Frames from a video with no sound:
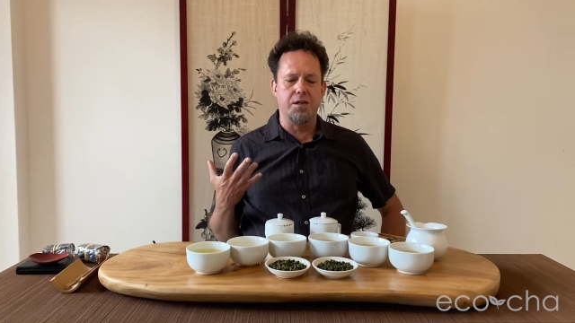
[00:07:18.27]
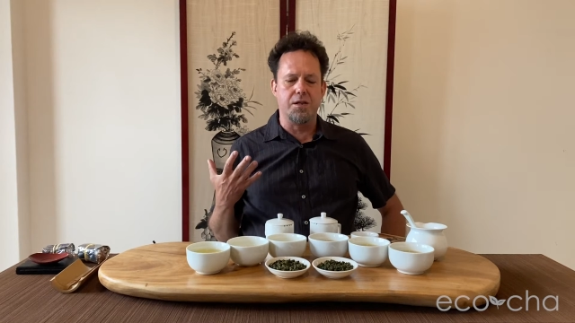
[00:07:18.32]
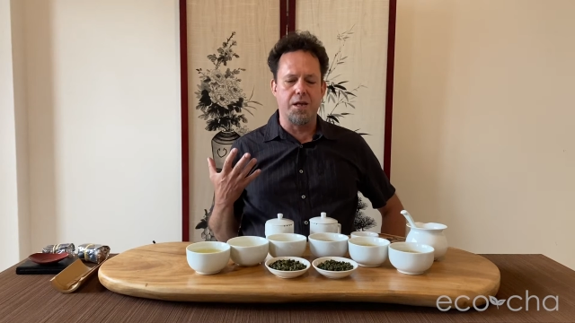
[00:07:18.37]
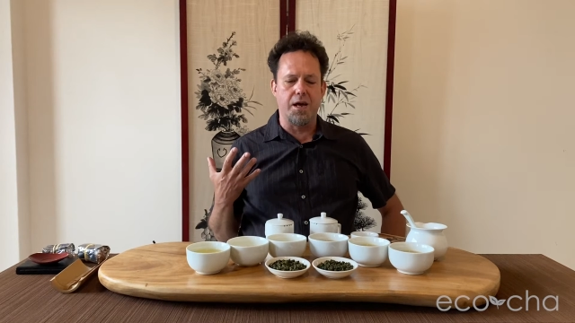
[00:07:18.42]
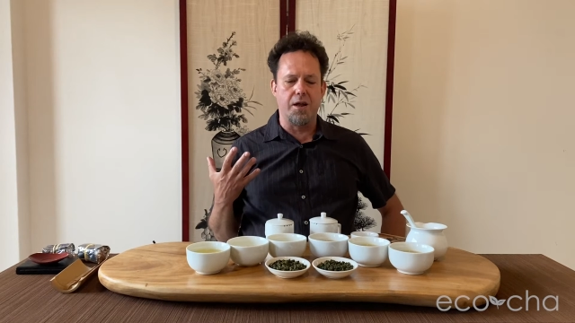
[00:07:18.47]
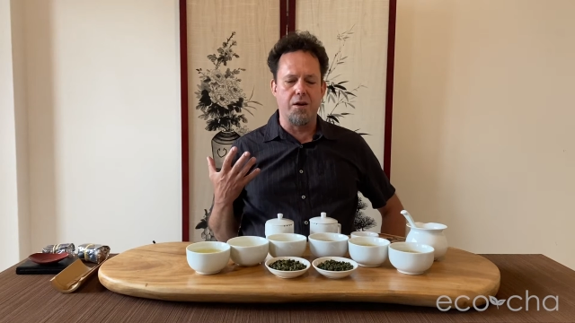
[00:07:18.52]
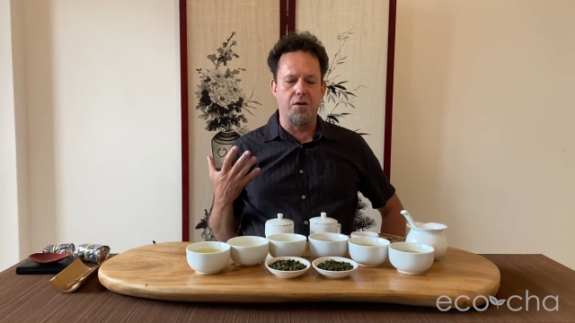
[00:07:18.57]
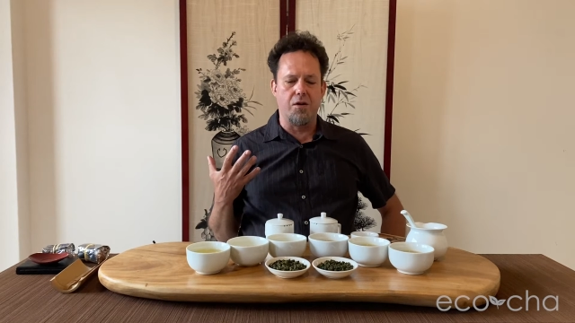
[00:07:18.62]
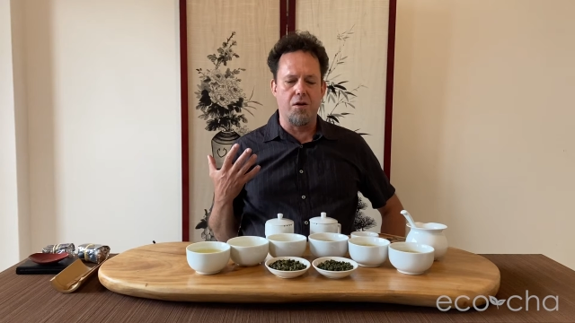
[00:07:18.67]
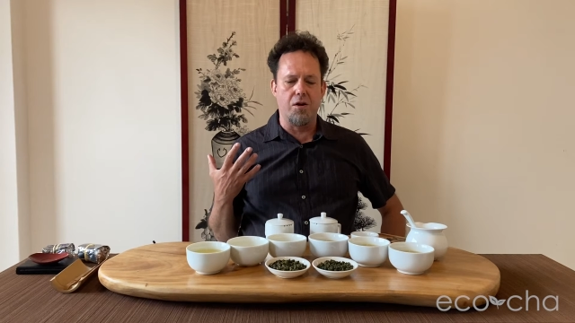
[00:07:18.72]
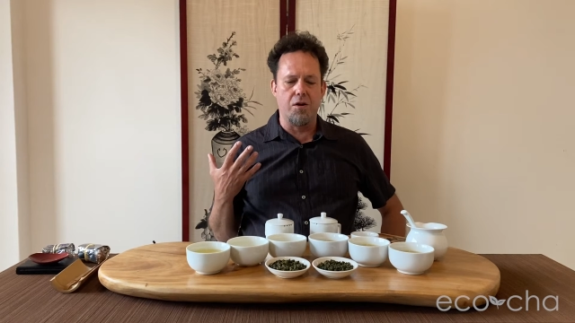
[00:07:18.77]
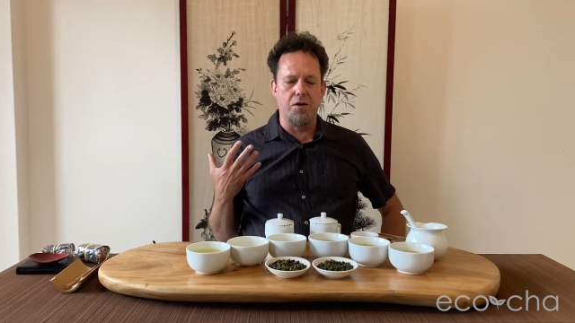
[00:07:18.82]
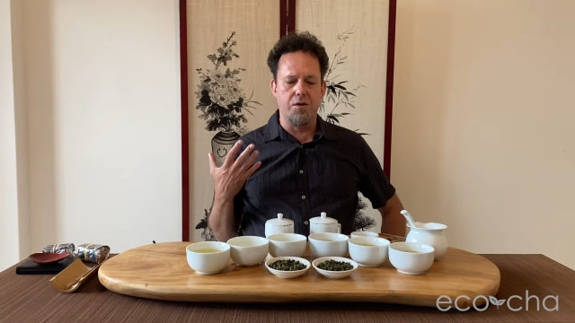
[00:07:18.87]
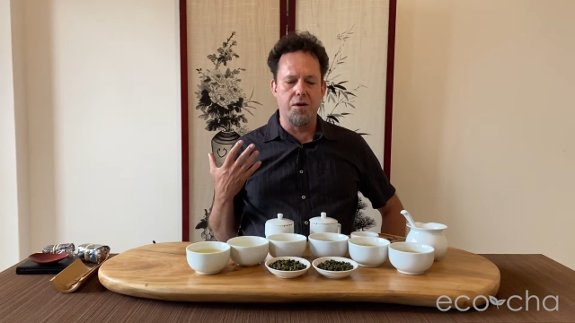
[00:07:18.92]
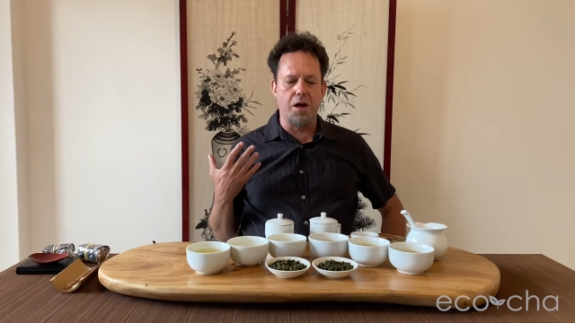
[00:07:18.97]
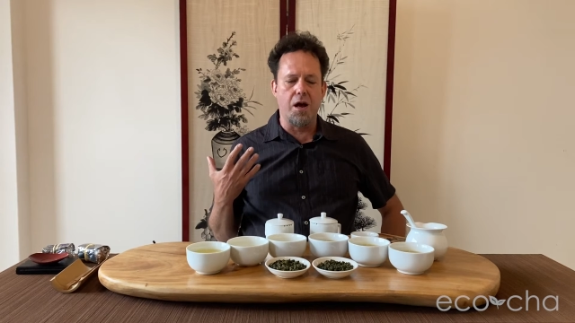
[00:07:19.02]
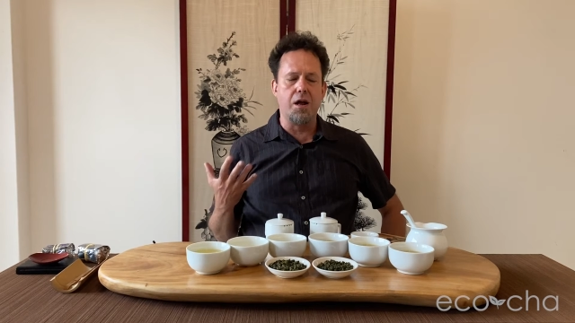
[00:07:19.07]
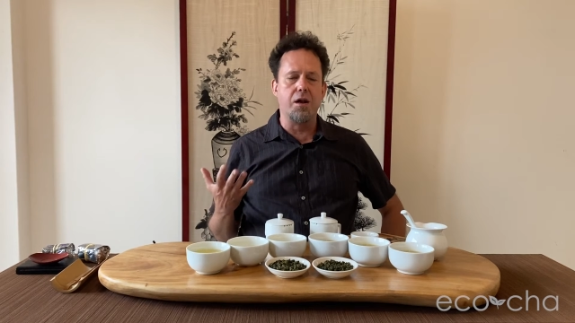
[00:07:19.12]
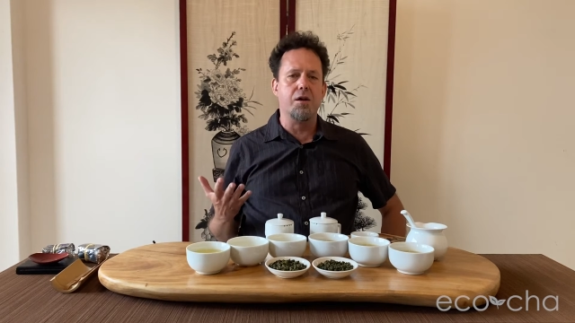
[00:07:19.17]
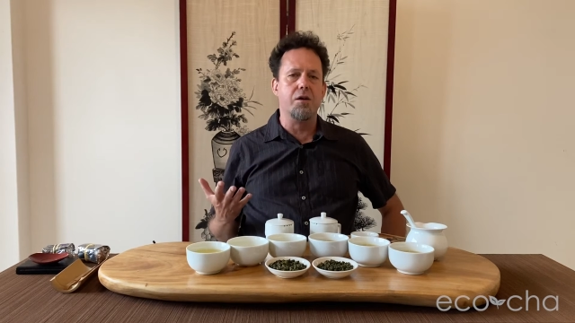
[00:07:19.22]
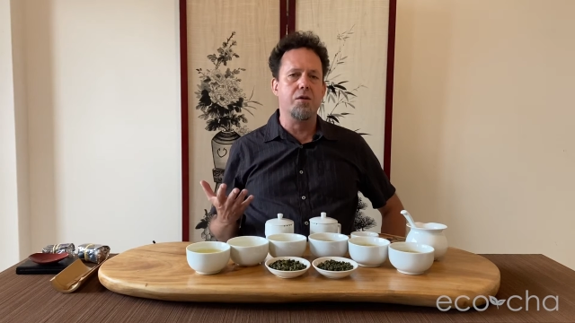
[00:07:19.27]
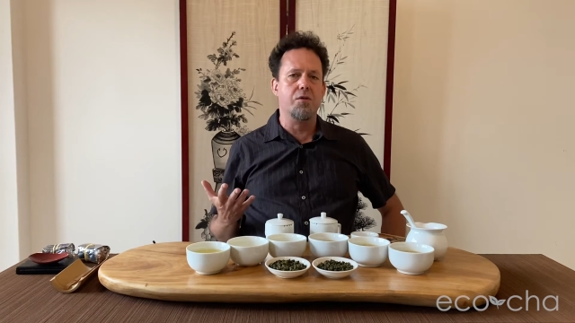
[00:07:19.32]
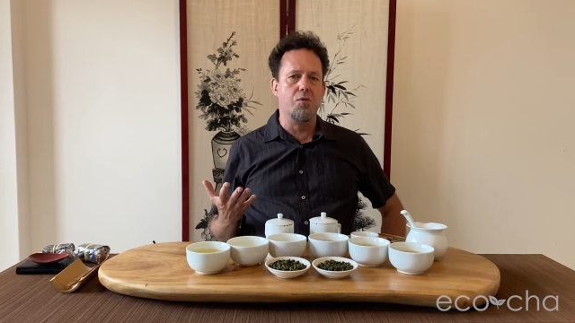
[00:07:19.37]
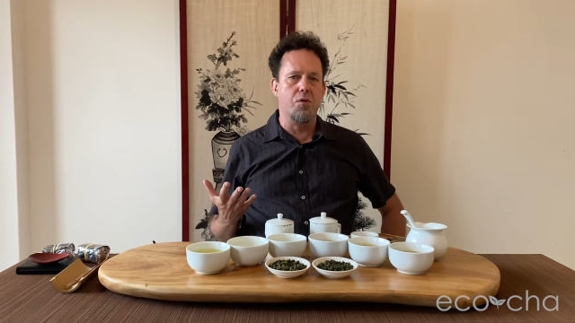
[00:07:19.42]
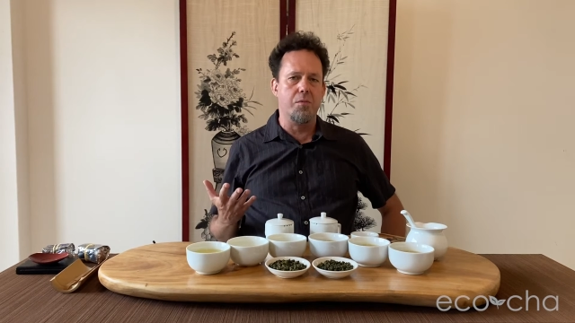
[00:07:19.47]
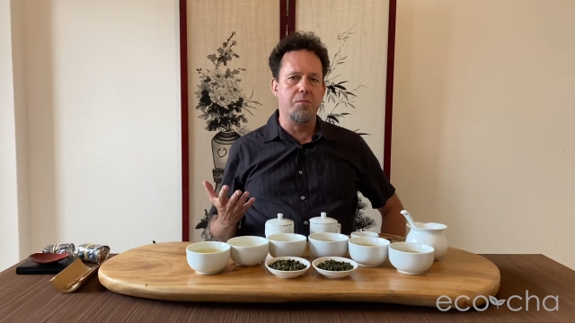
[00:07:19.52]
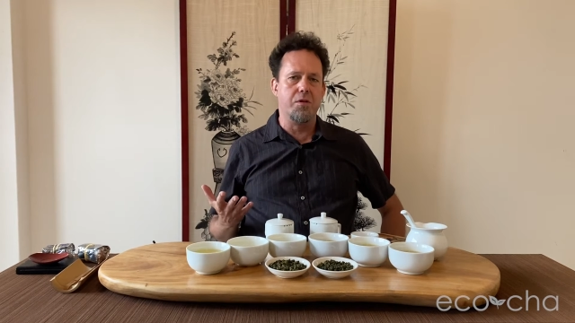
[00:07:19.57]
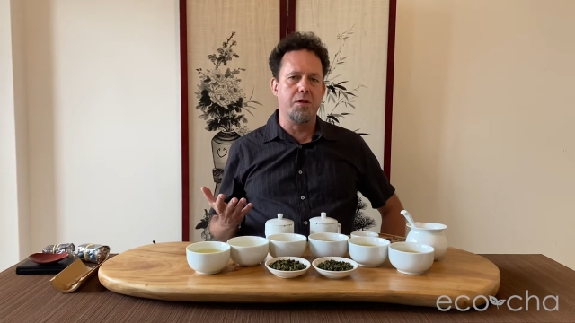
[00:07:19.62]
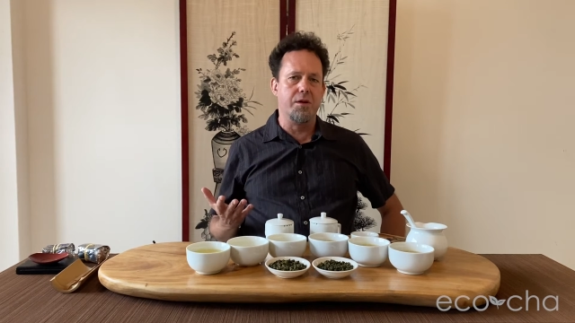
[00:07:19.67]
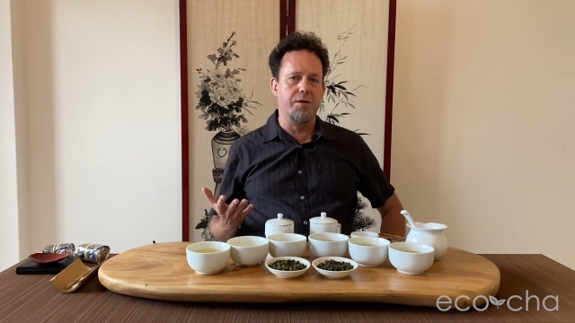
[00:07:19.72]
that are not
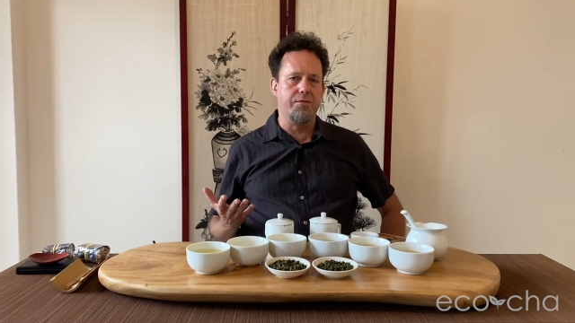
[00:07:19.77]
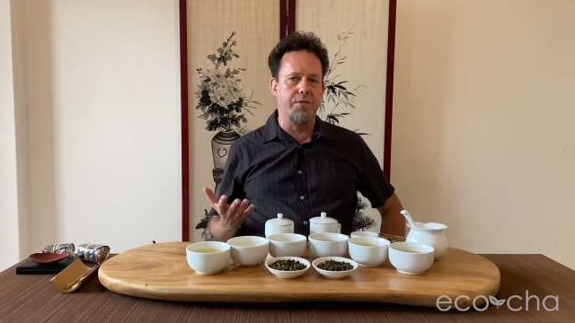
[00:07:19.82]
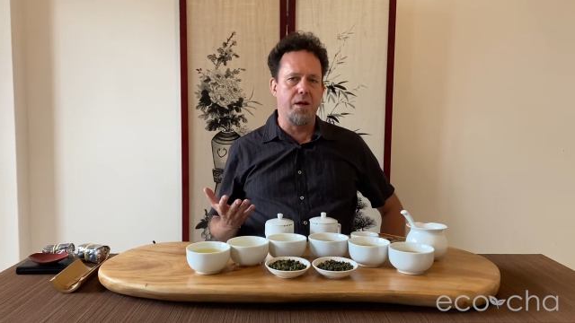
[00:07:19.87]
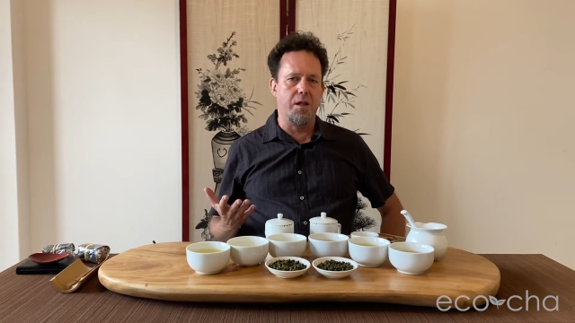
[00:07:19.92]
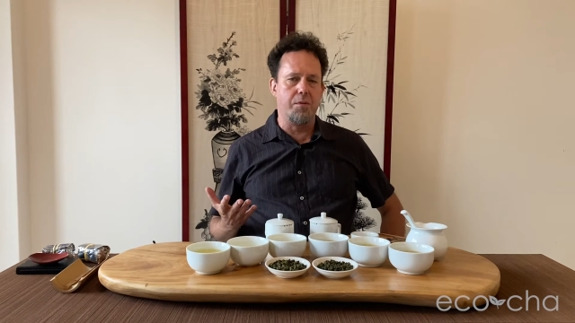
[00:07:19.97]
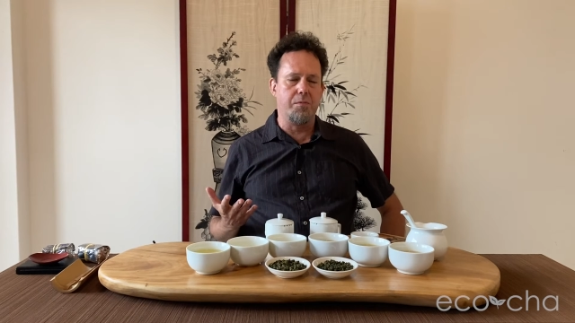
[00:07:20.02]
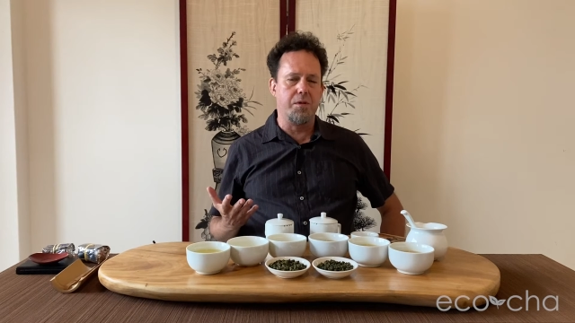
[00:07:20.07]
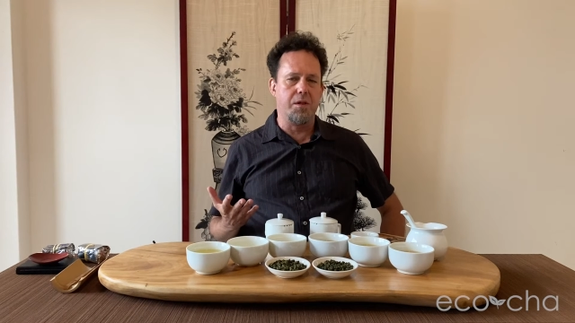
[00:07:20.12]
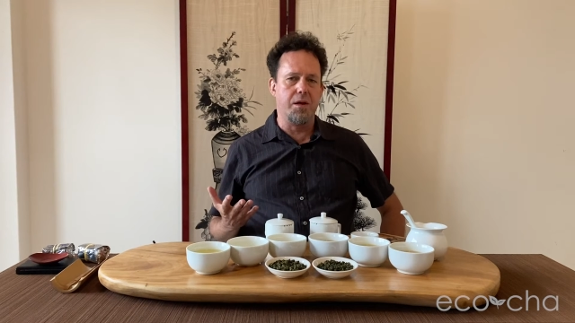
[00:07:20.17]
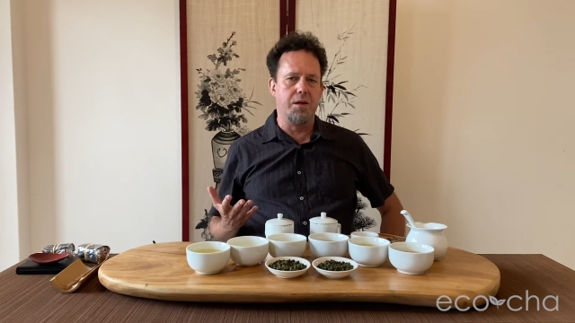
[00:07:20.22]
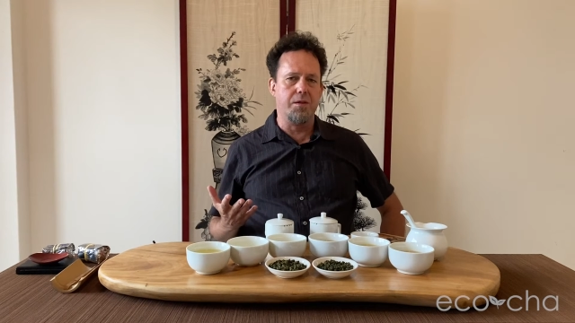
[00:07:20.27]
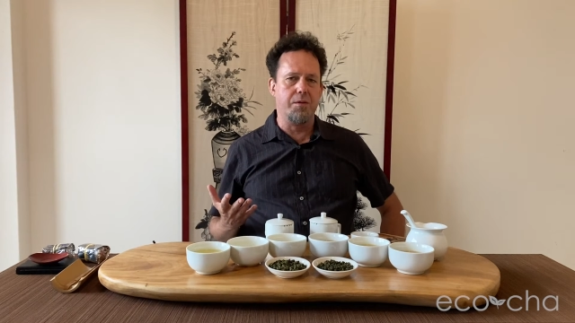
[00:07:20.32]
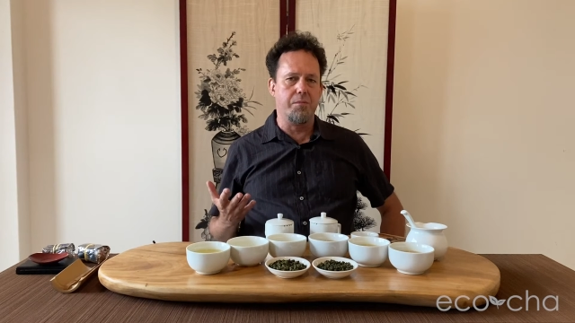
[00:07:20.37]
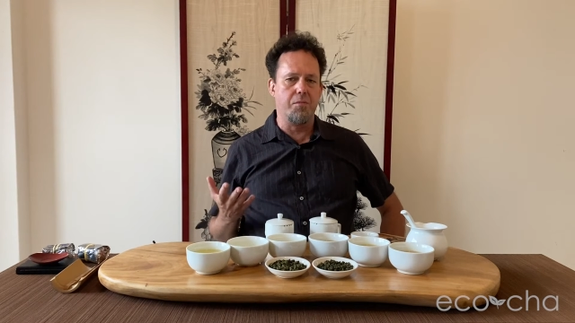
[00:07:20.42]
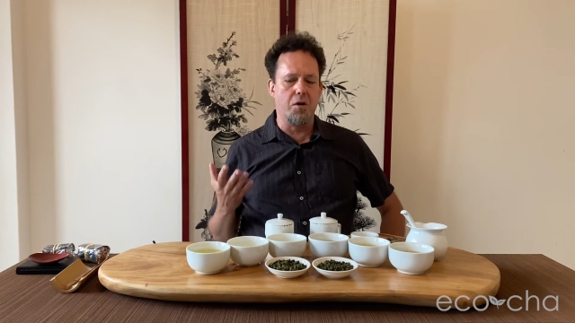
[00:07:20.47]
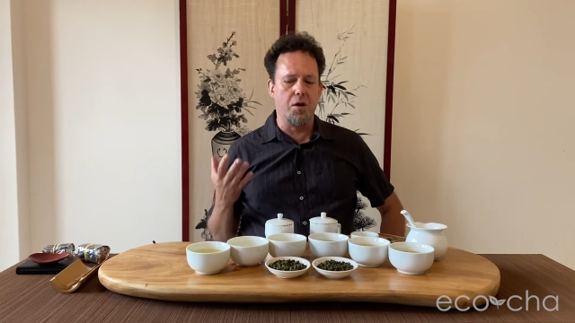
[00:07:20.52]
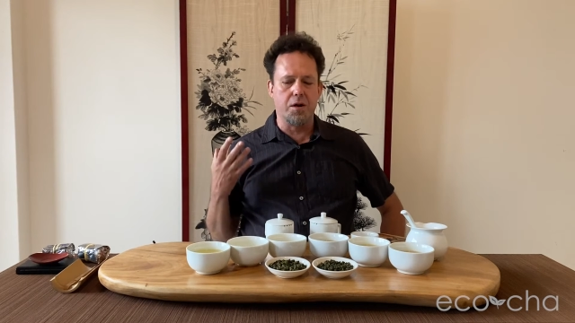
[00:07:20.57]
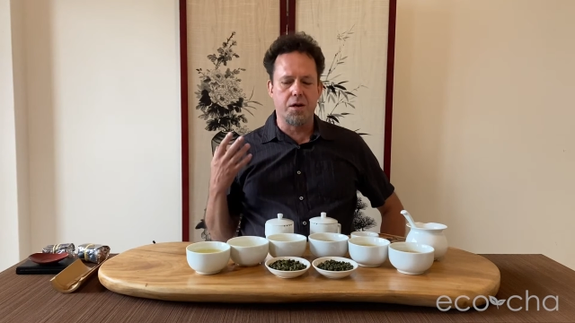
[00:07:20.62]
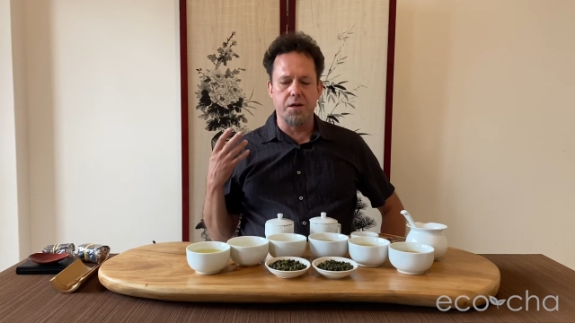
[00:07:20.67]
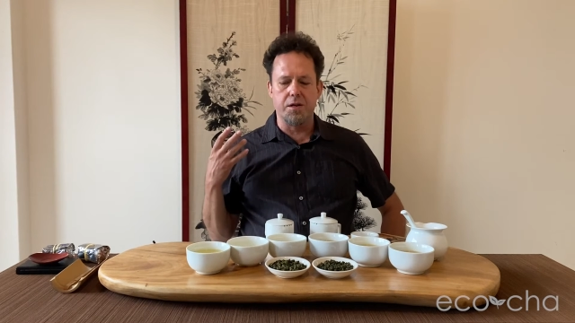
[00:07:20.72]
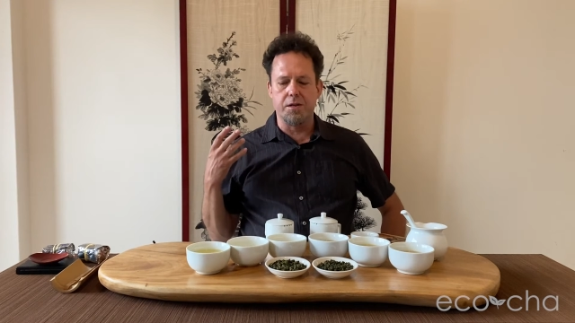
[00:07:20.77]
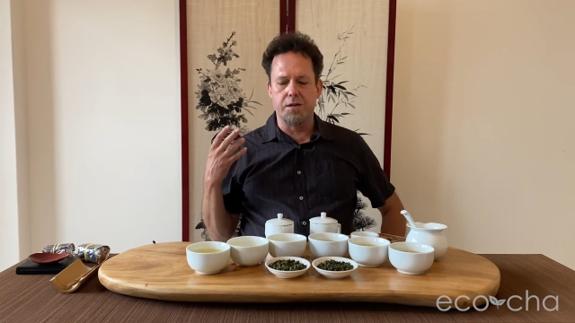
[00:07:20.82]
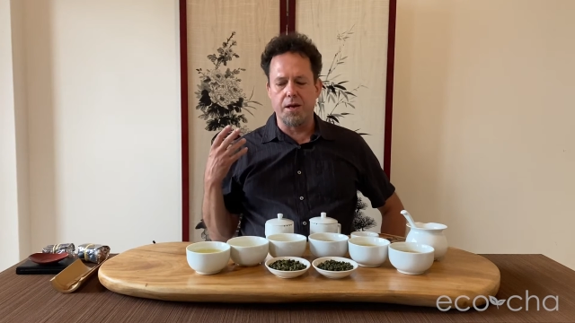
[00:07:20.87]
normally available on the market.